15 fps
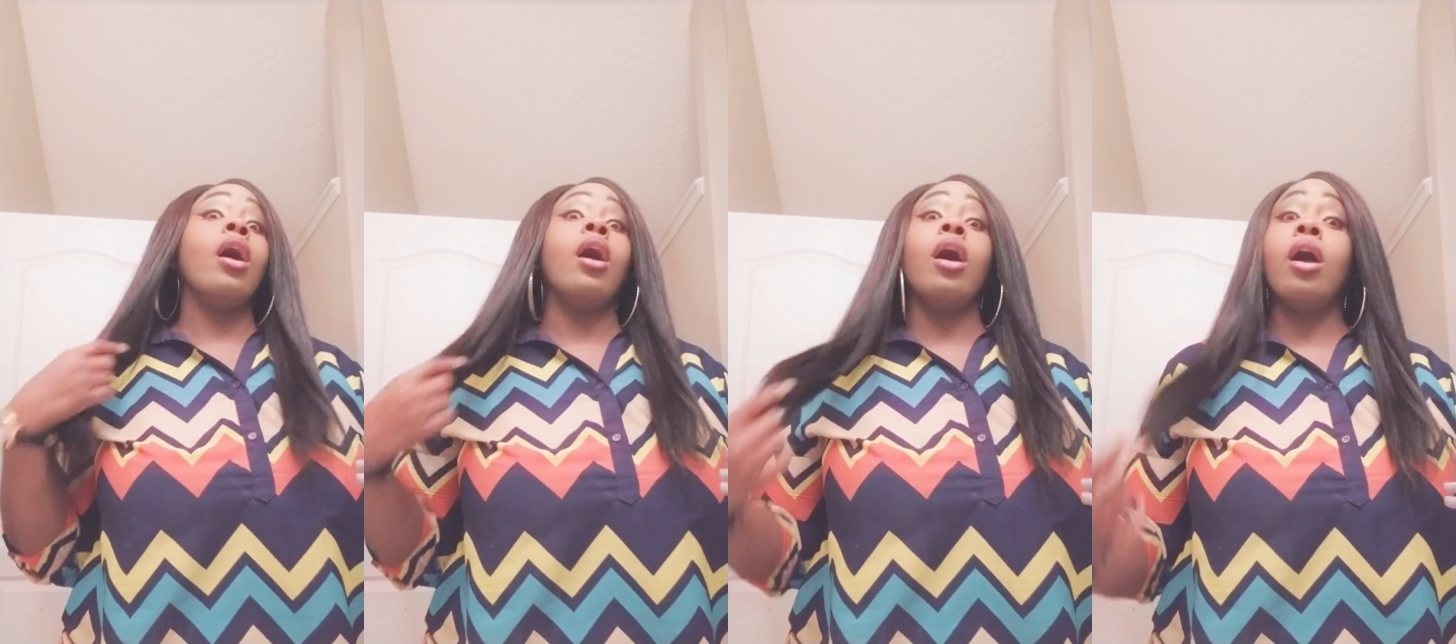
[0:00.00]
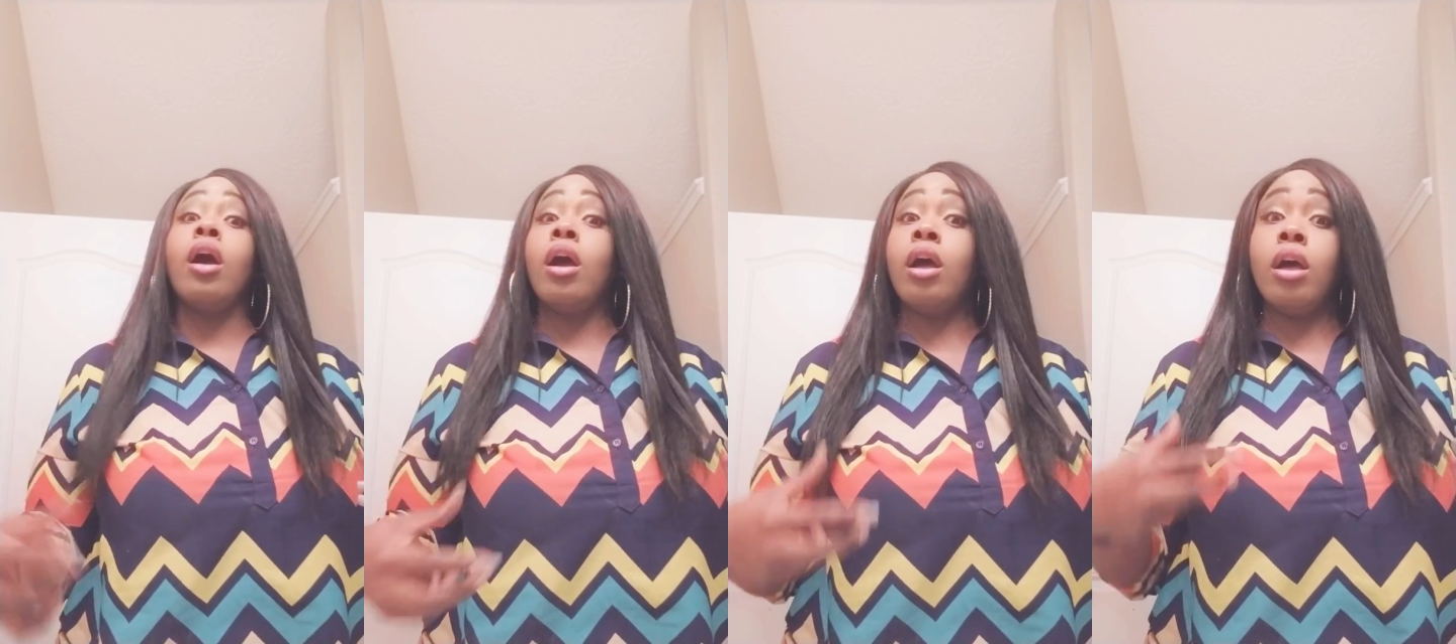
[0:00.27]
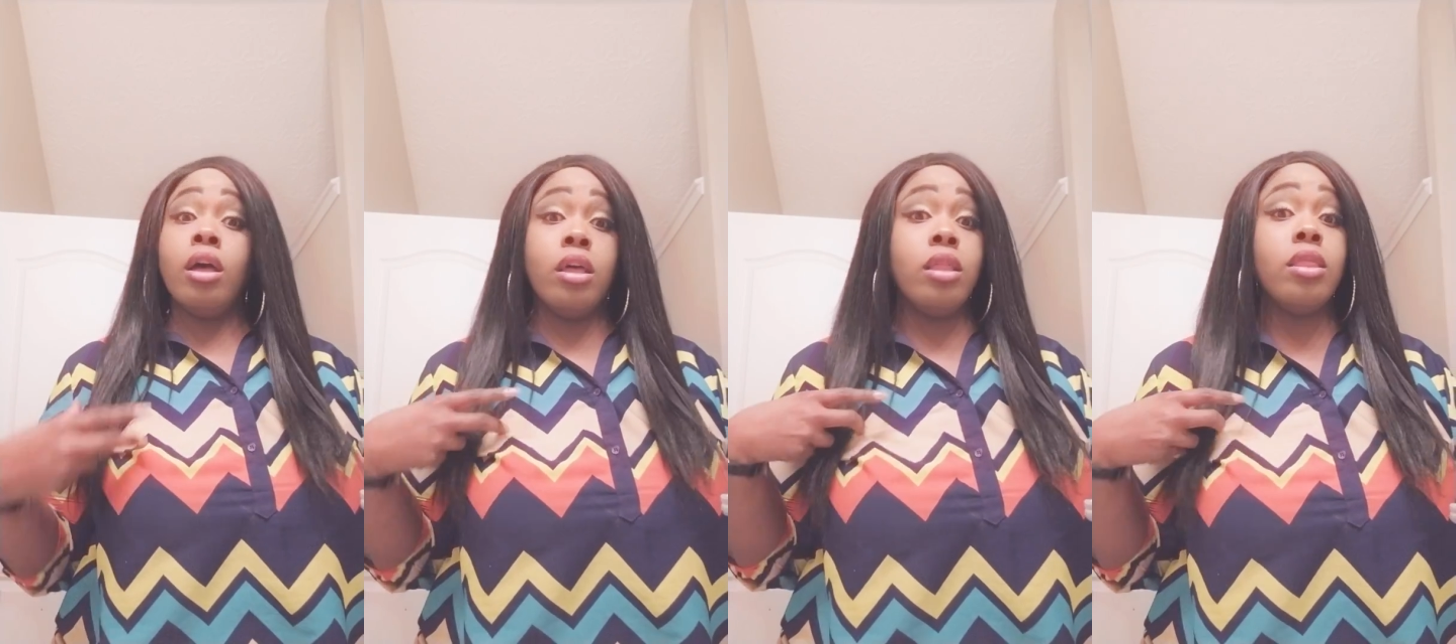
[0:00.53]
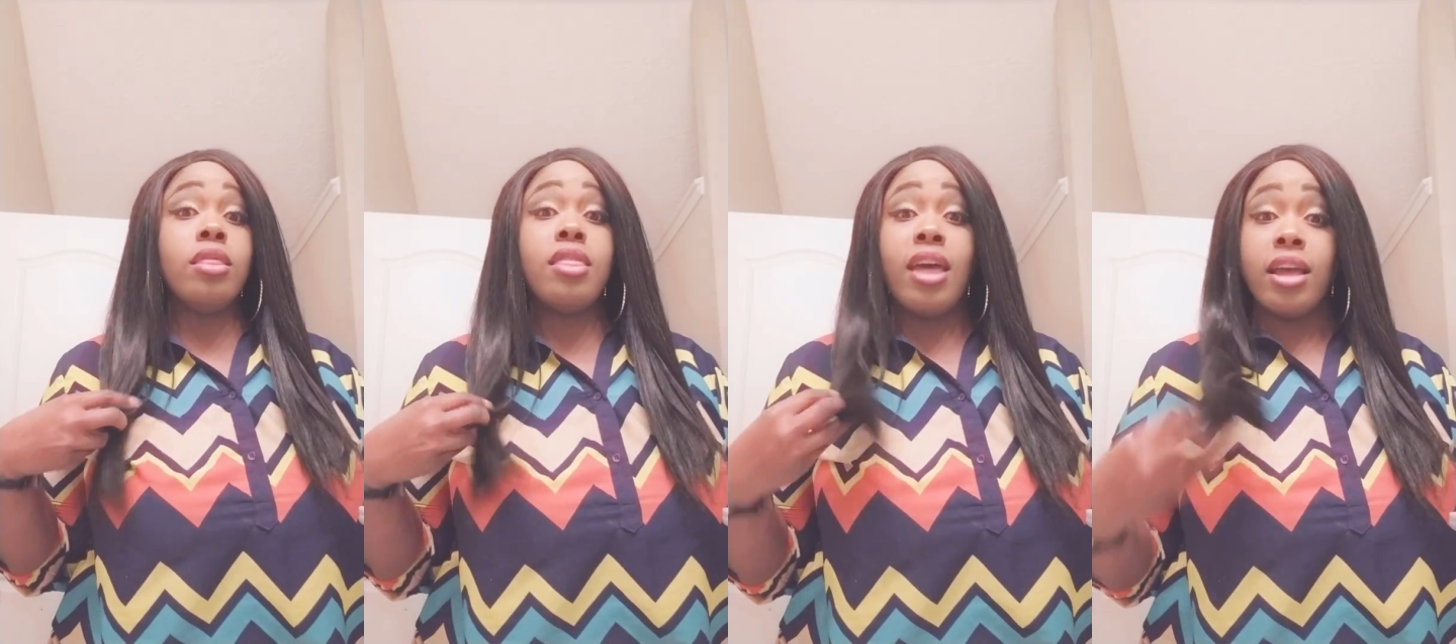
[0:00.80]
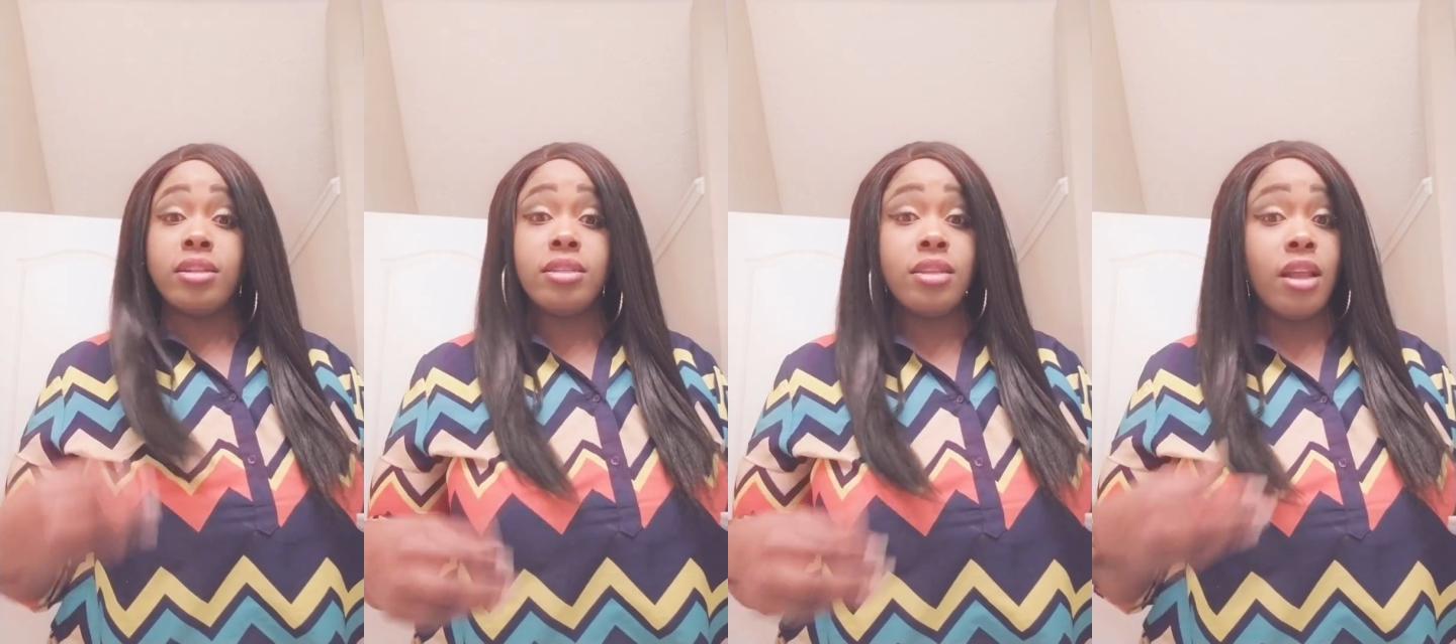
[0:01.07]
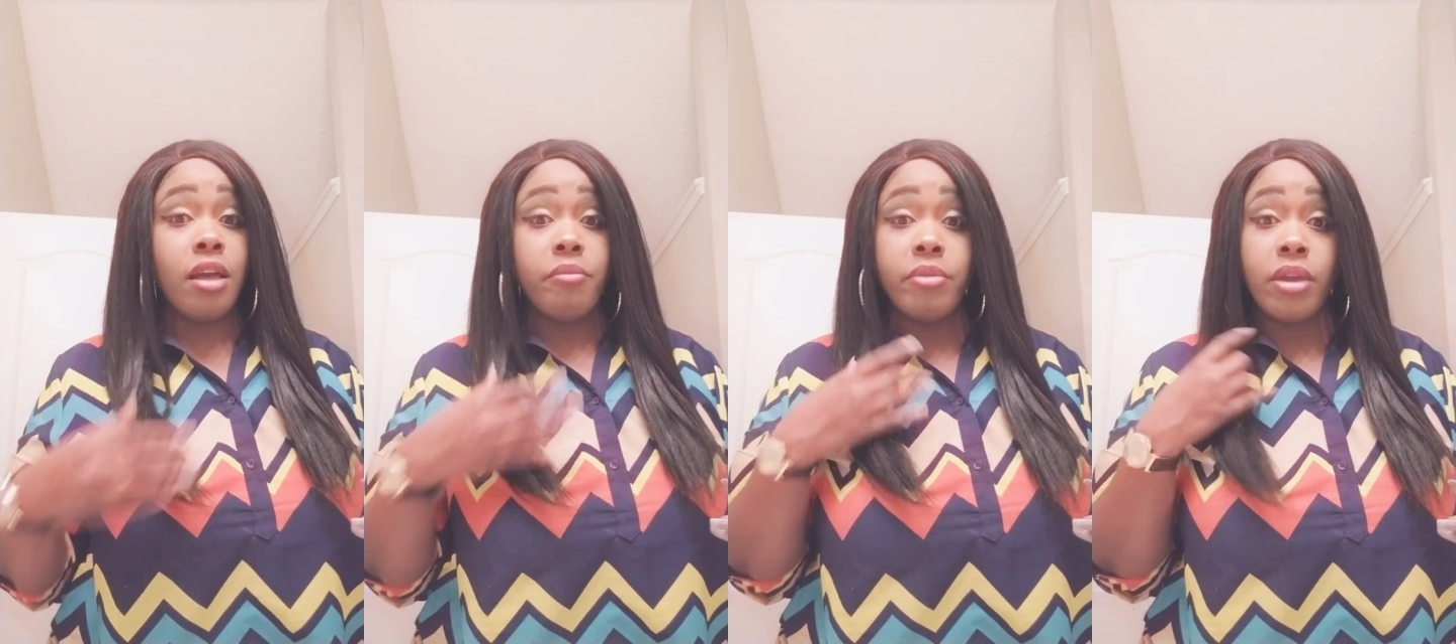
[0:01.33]
that's
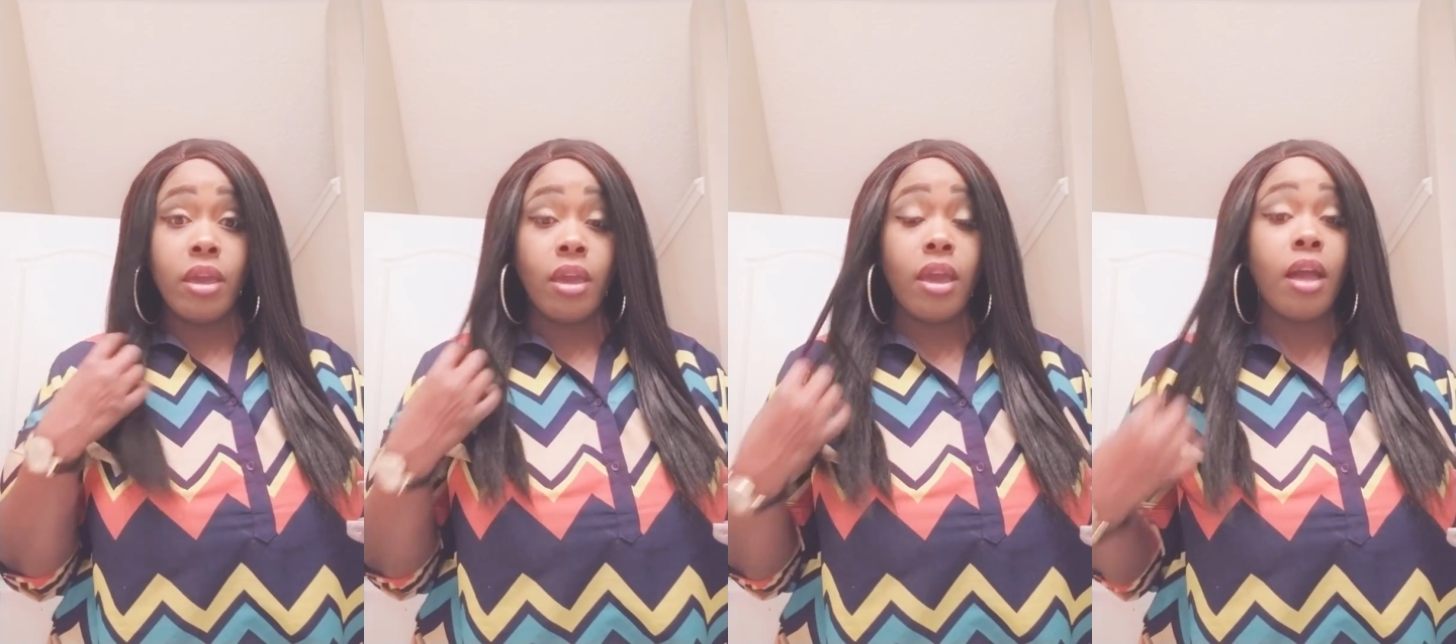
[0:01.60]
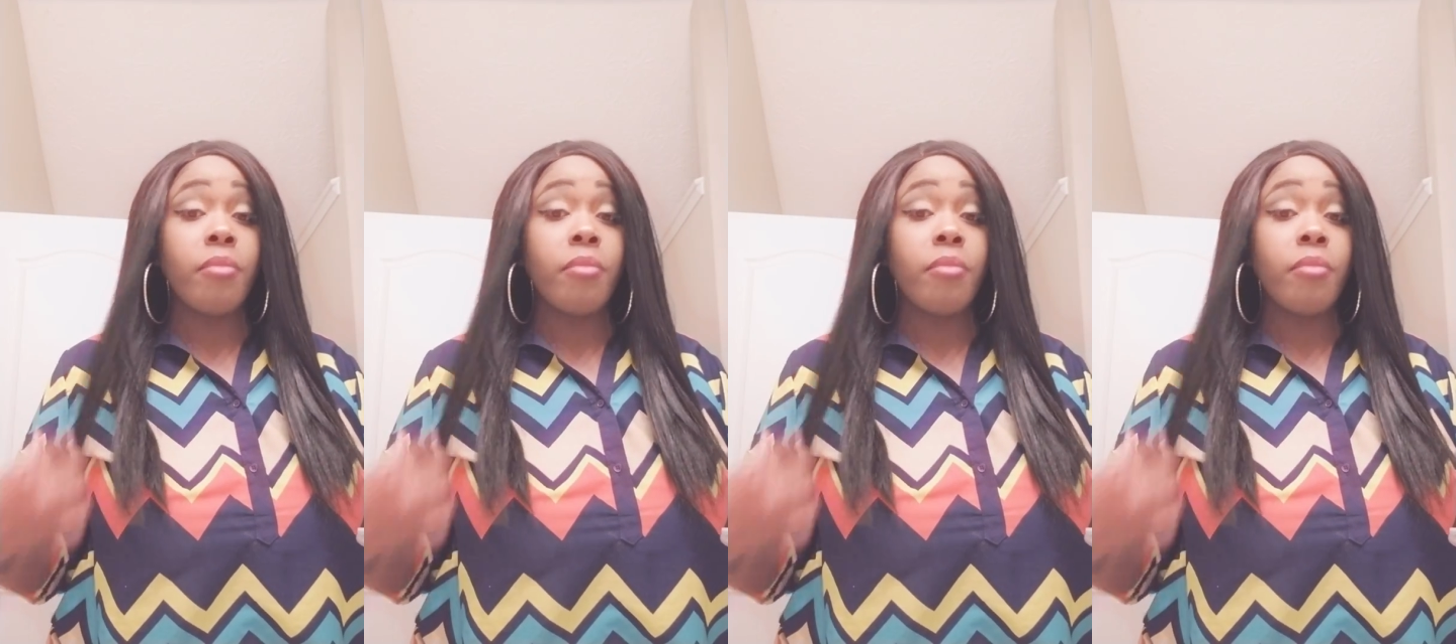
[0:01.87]
not me.